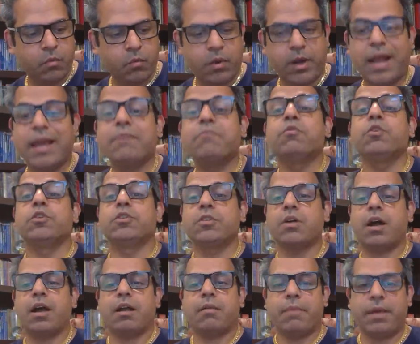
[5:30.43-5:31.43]
where I will
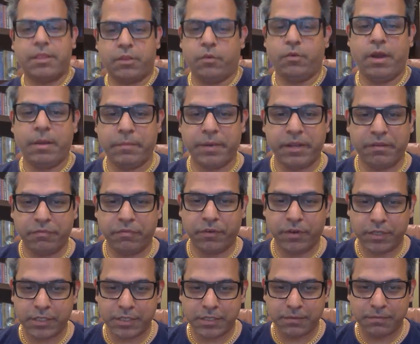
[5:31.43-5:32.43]
talk about the remedy
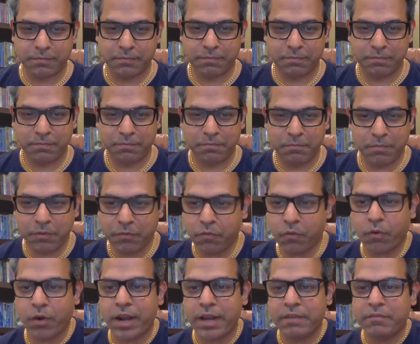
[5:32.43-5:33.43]
first
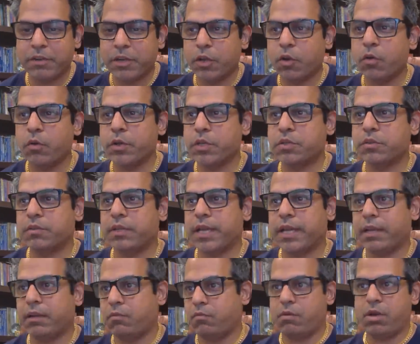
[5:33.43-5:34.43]
before I even go into
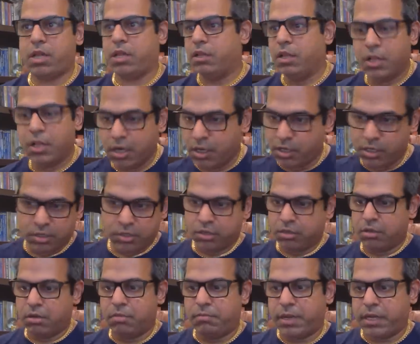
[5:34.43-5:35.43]
like, "Well,
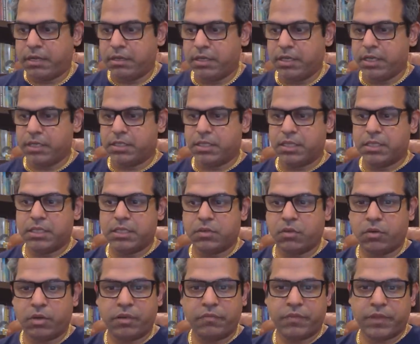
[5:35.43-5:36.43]
oh my goodness, this
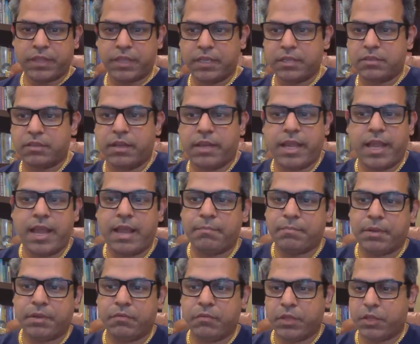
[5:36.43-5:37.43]
is horrific thing's gonna
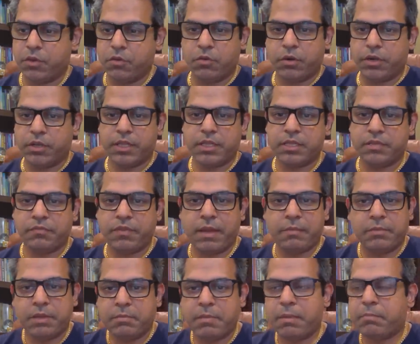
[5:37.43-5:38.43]
happen with you or this
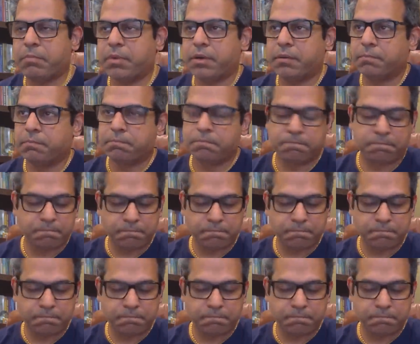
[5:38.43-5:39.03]
family member.